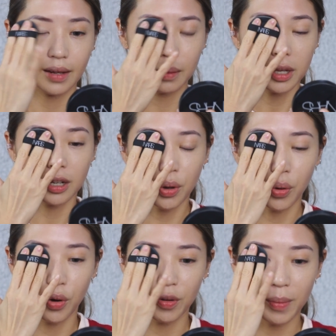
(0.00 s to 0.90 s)
I'm gonna
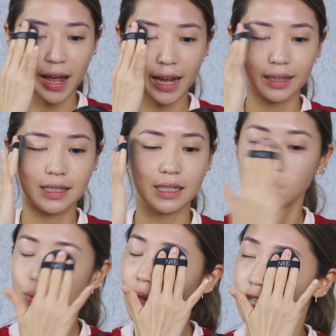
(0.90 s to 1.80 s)
go over my eyelids
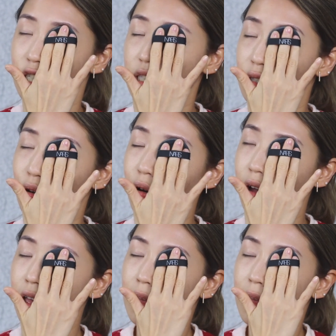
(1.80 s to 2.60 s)
as well, just so